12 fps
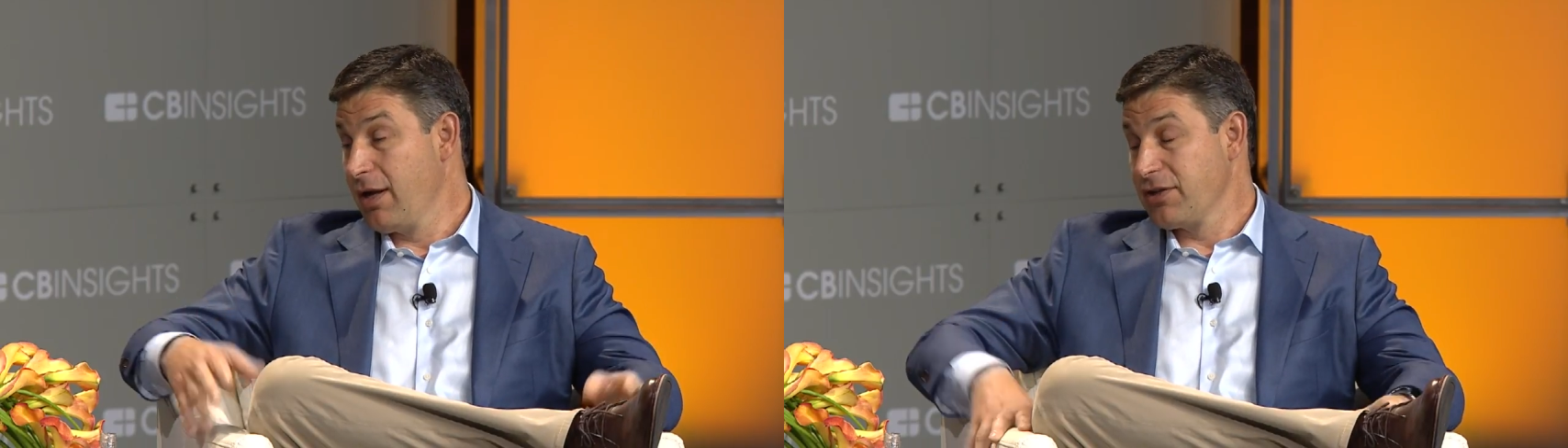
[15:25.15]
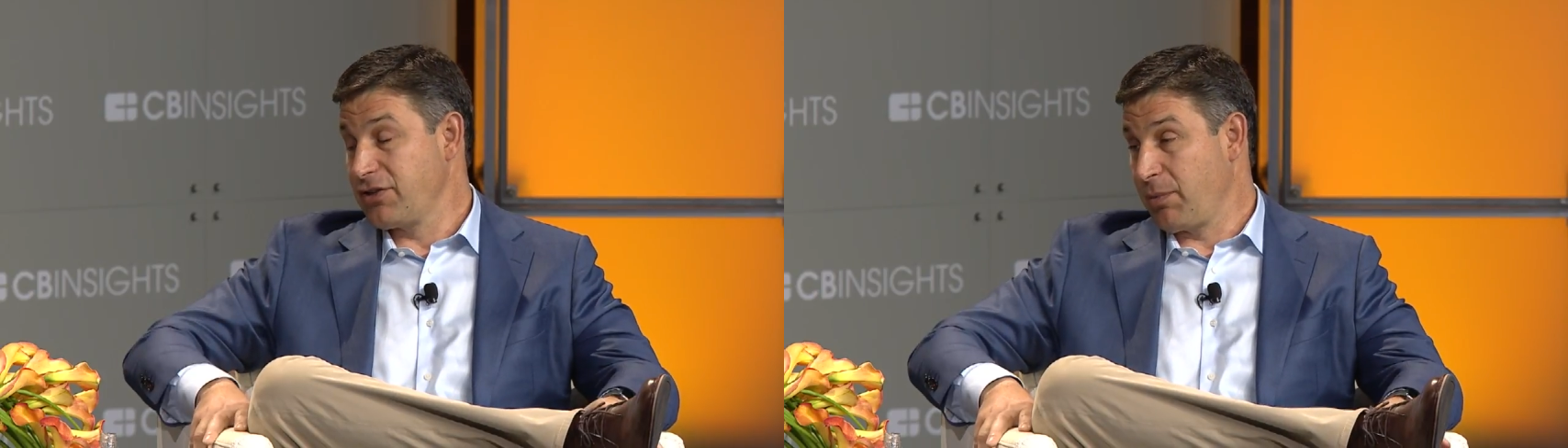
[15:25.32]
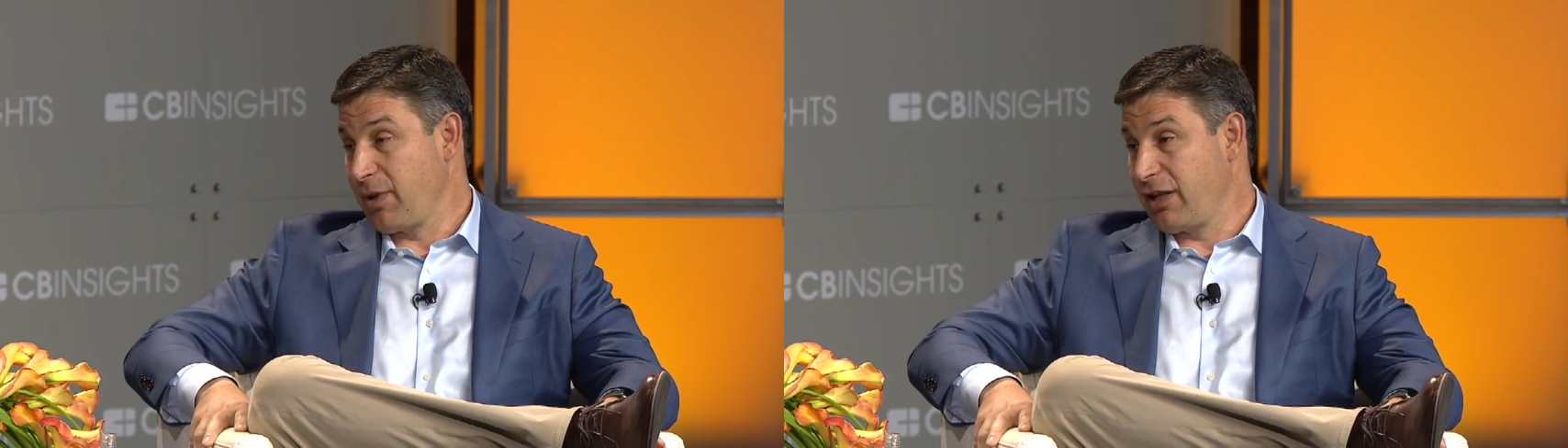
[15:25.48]

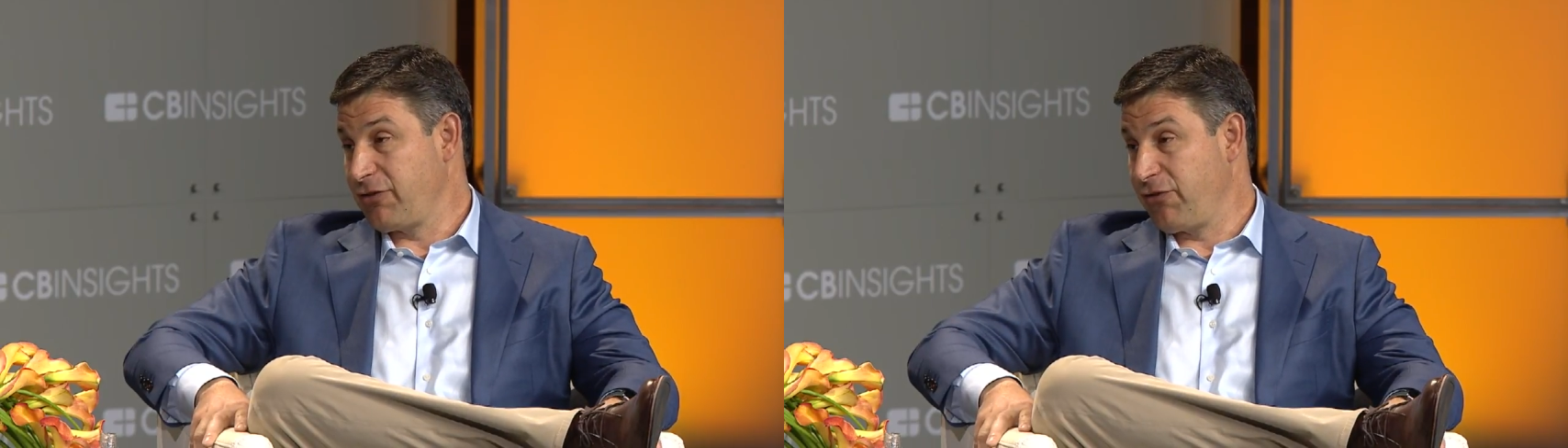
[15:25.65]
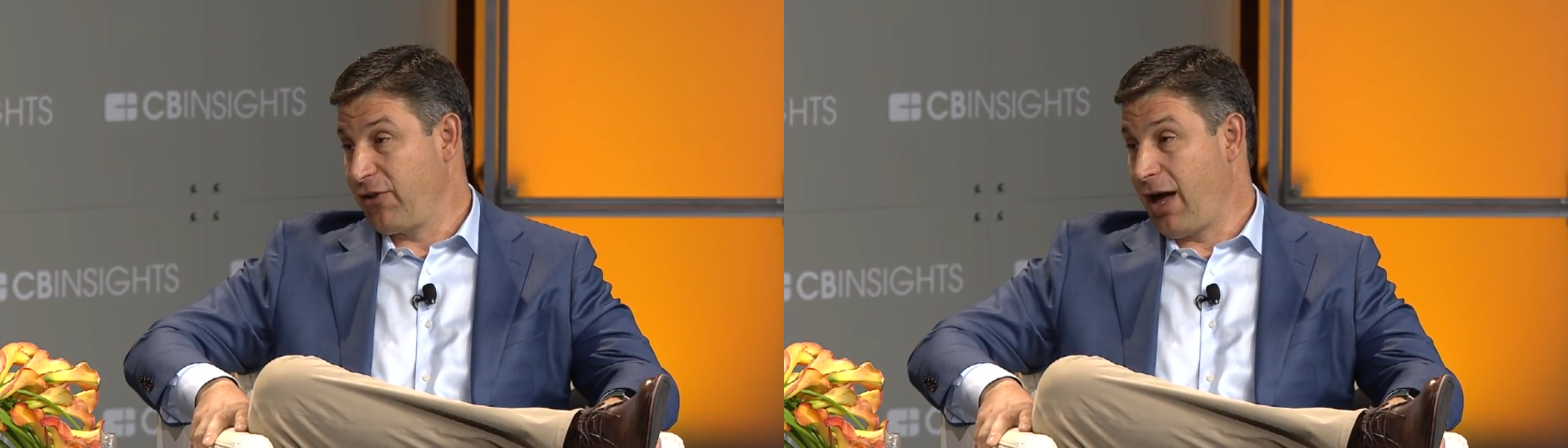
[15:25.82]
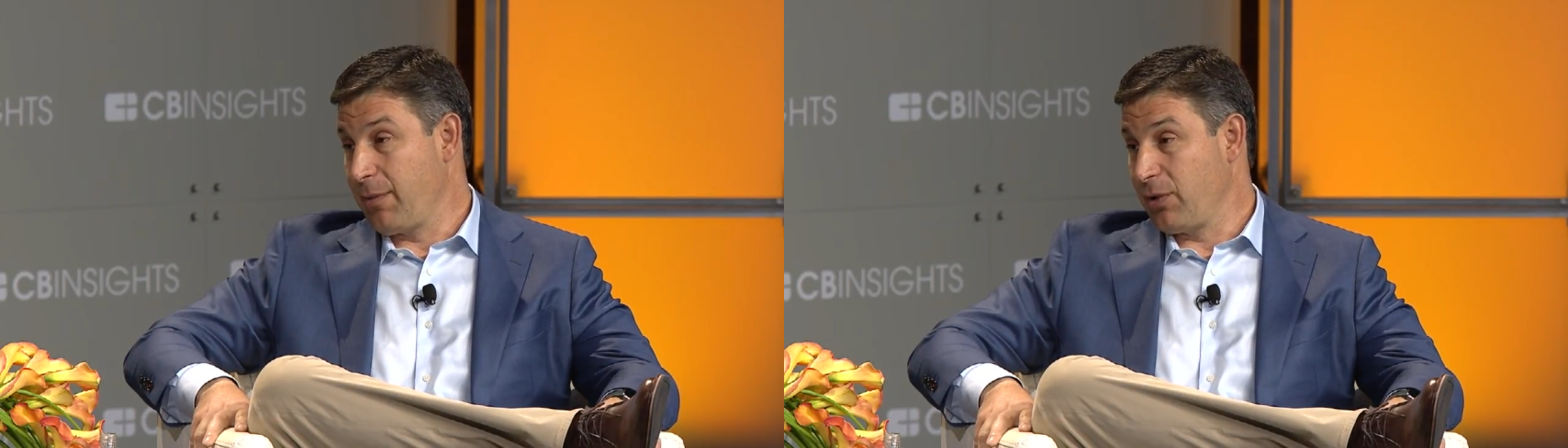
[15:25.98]
something that's
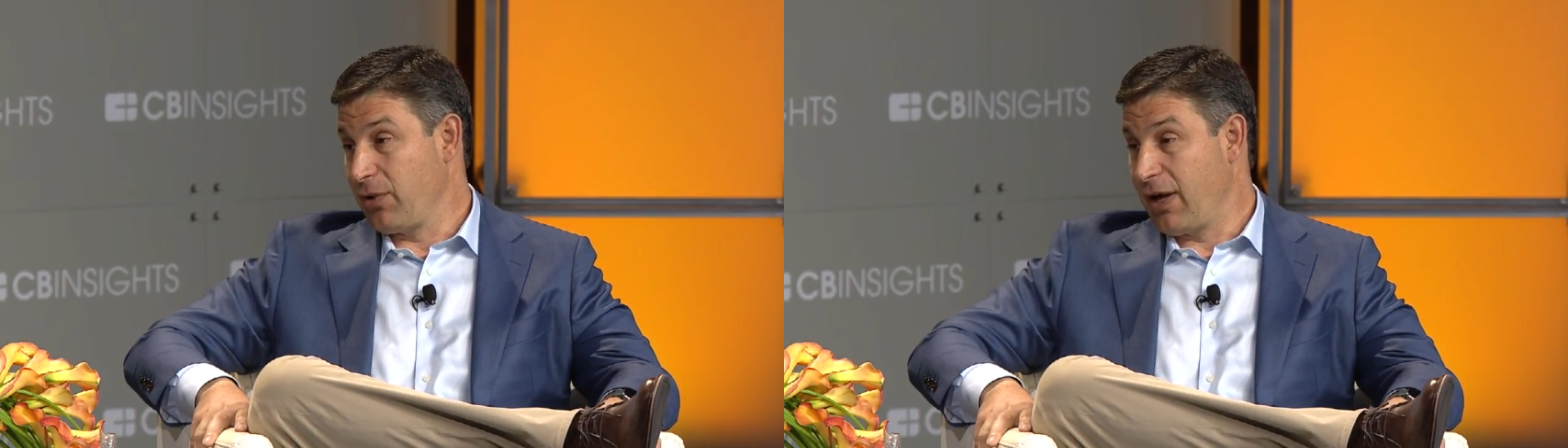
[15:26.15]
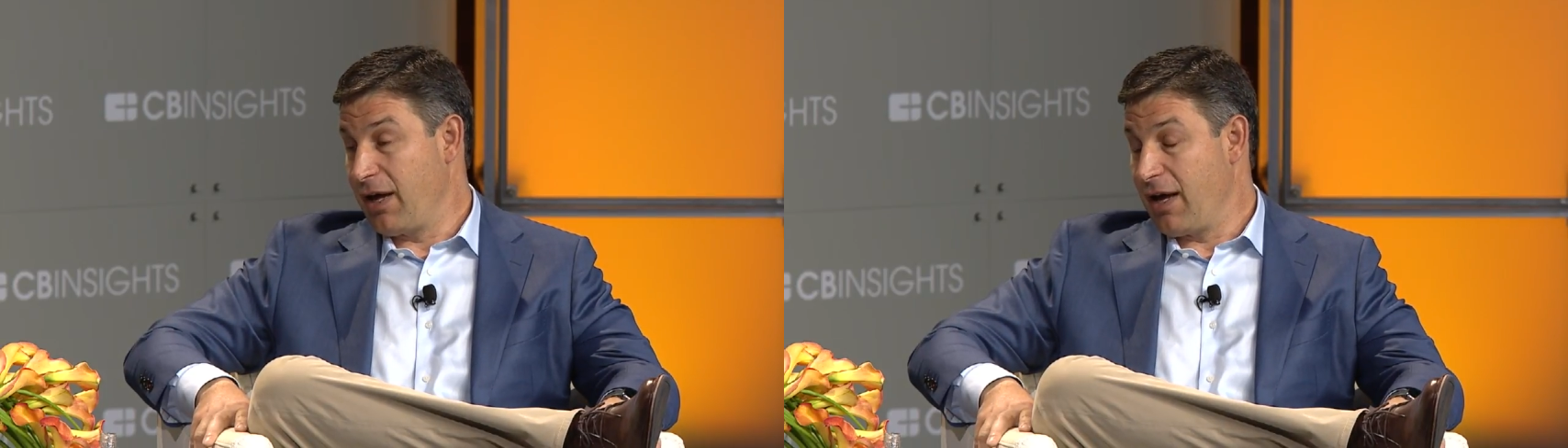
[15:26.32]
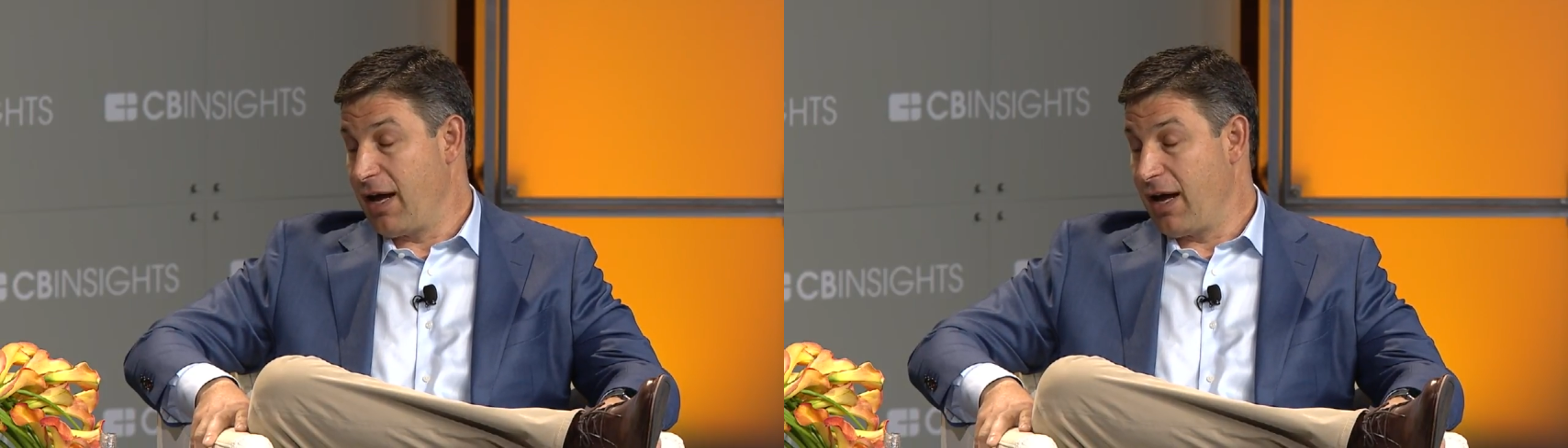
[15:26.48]
phenomenal.